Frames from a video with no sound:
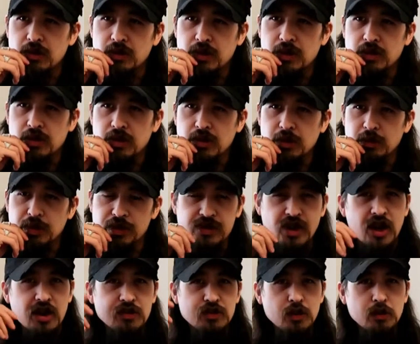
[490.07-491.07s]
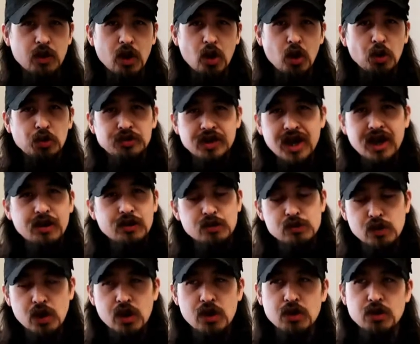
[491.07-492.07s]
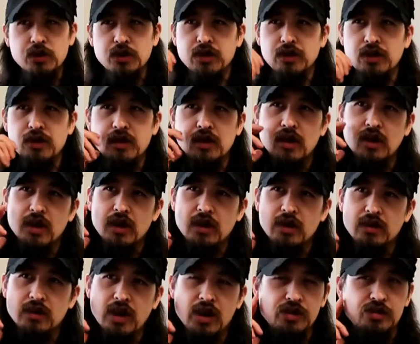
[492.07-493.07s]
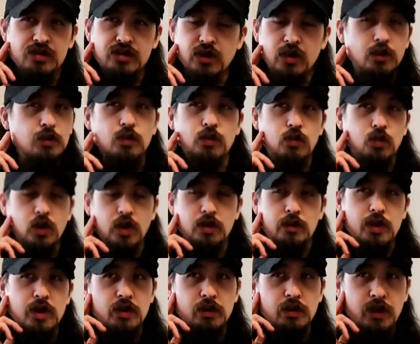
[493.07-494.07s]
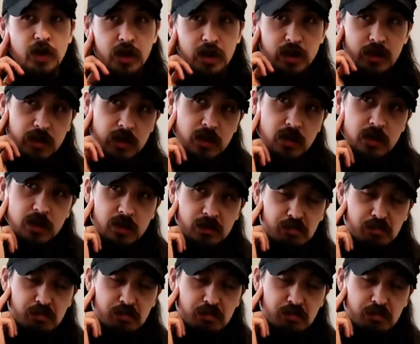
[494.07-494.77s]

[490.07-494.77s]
I mean, you know, besides from Old Town Road, and that still would have been my,